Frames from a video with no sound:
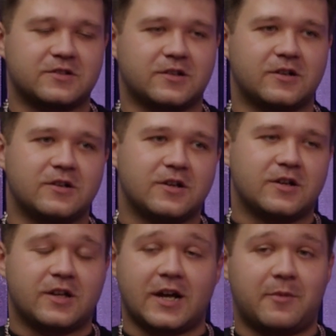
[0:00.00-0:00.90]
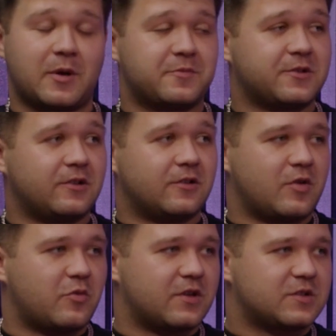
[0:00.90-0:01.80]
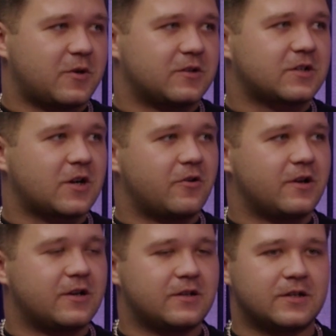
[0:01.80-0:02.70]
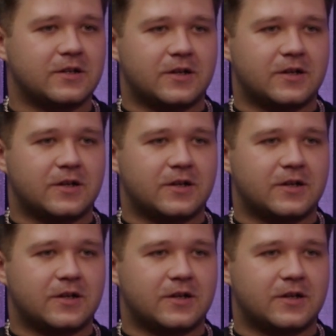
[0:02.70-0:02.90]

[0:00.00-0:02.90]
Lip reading: So, yeah, I'm absolutely loving where the sport's going,